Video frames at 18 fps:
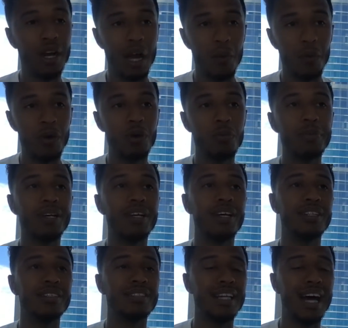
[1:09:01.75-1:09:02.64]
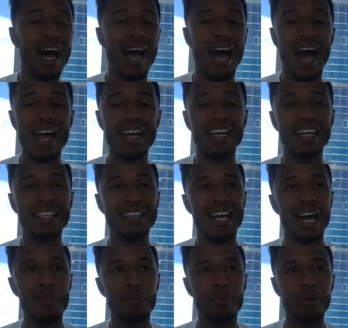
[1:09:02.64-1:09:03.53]
I will, because I get
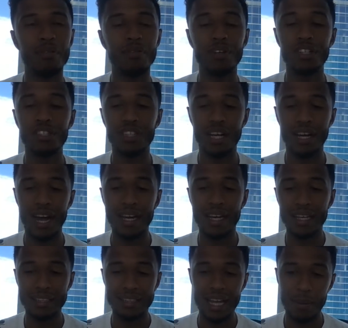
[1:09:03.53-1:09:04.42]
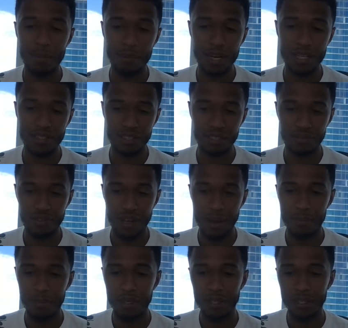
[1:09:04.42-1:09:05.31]
that privilege and I get that blessing,
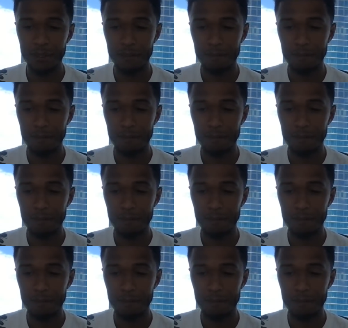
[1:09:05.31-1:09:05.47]
family.